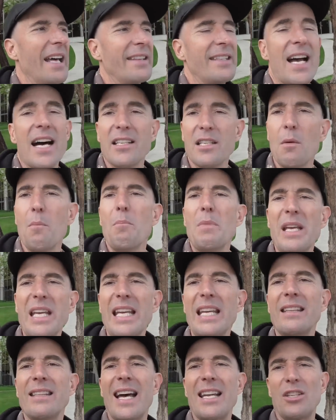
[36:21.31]
doesn't
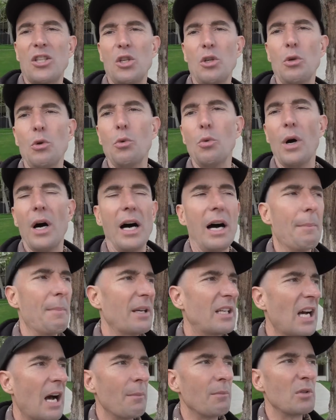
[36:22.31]
mean that you
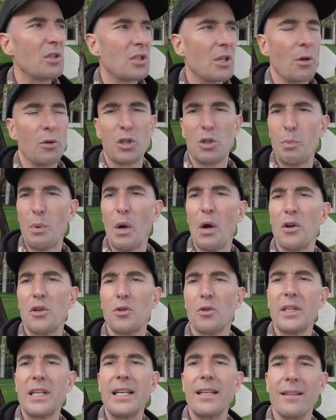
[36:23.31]
become so
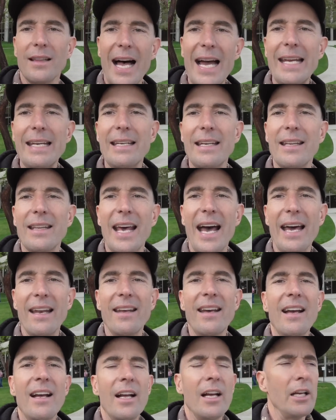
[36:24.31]
spiritually enlightened
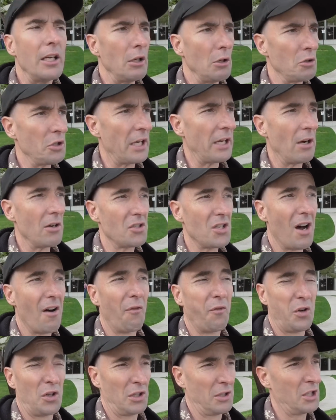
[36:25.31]
that you say to
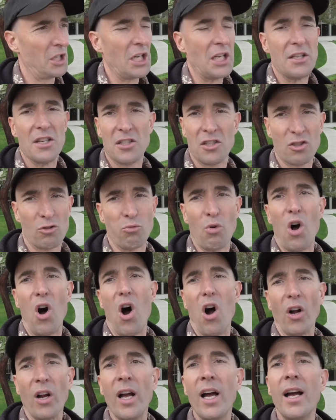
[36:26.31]
yourself, gee, this is
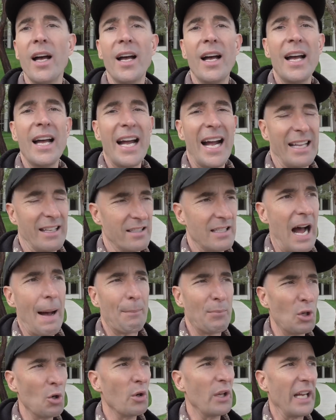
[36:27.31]
wrong, and
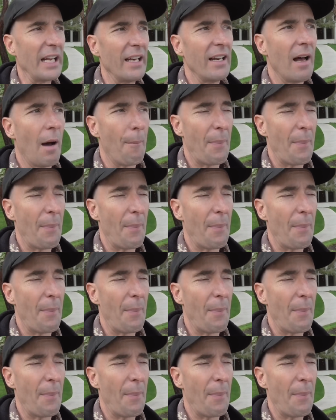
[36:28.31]
stop doing it.